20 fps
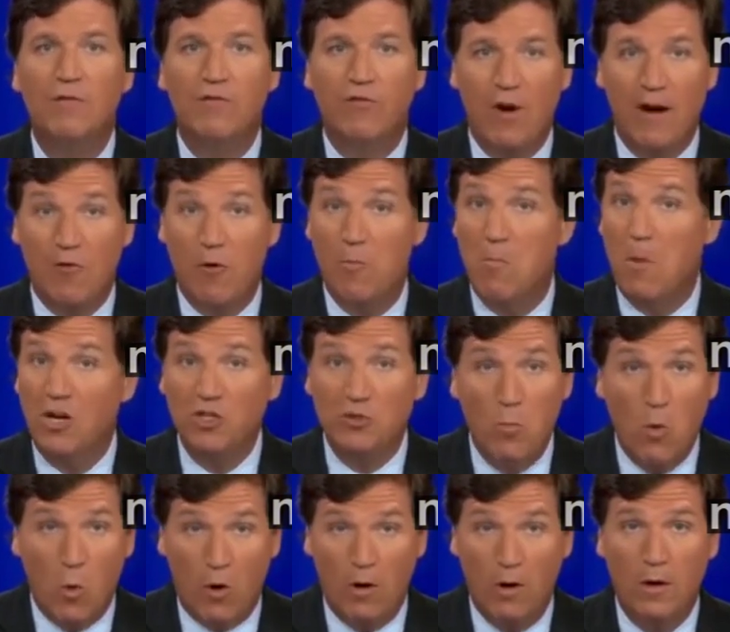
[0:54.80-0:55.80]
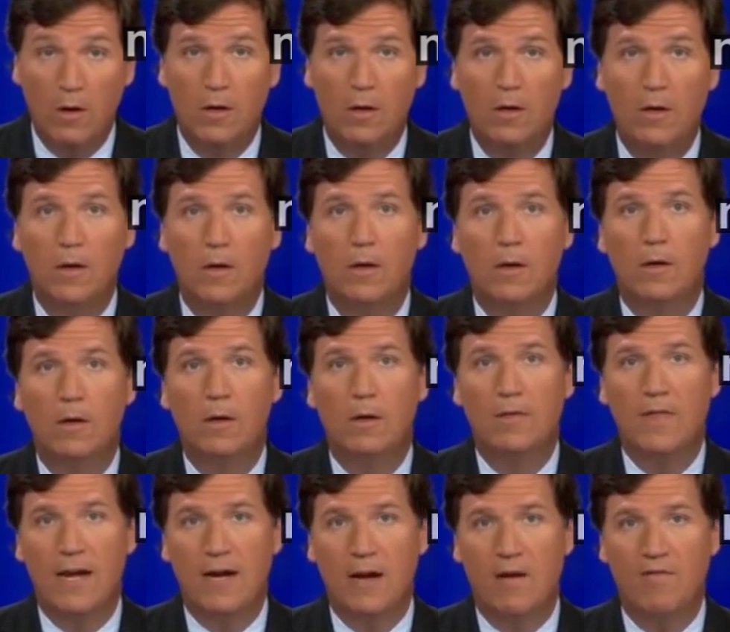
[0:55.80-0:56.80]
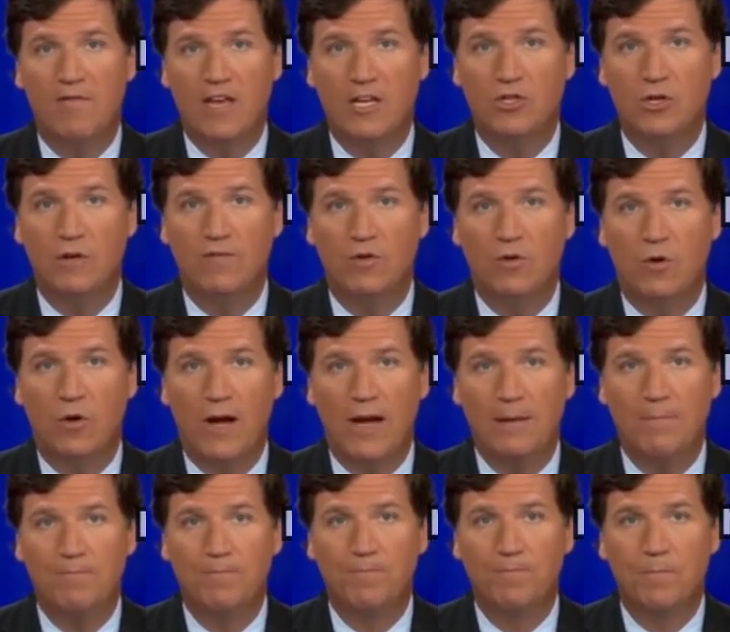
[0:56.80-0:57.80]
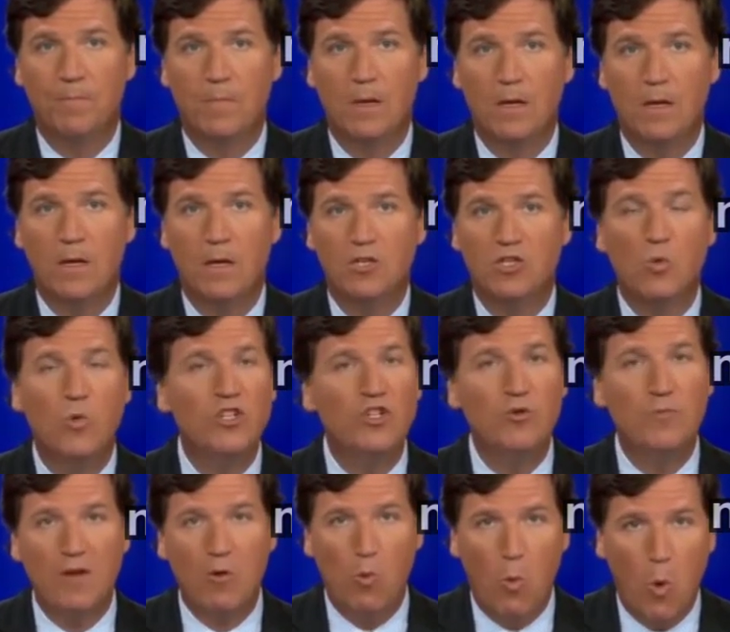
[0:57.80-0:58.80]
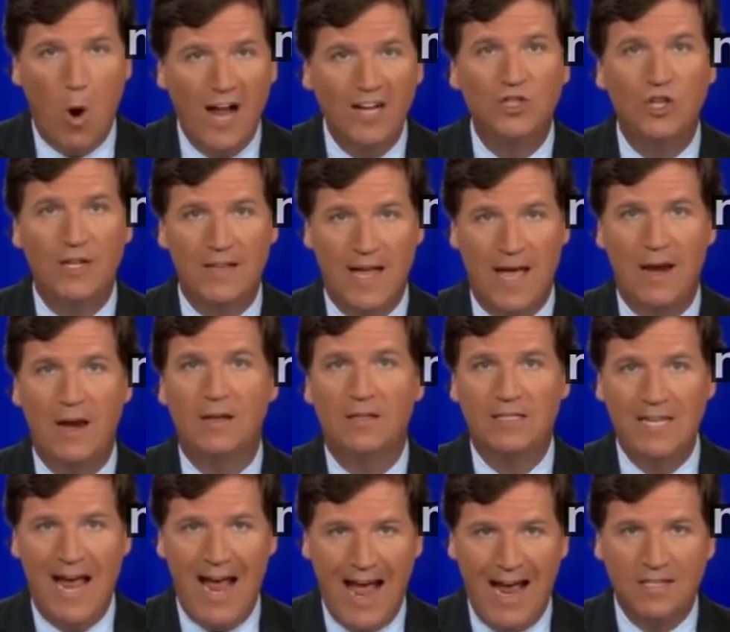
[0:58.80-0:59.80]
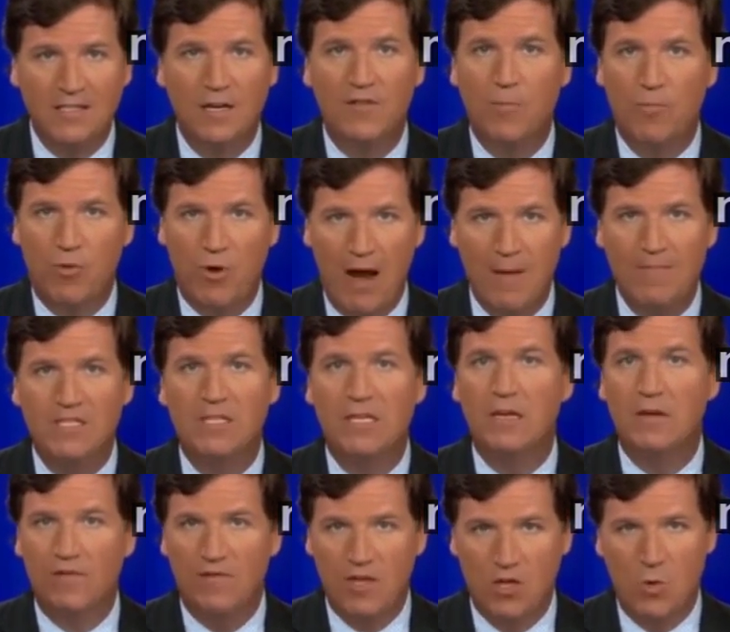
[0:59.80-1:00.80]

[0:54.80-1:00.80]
forever, much more than an invasion of Ukraine. So we should be watching that, attacks on the primacy of the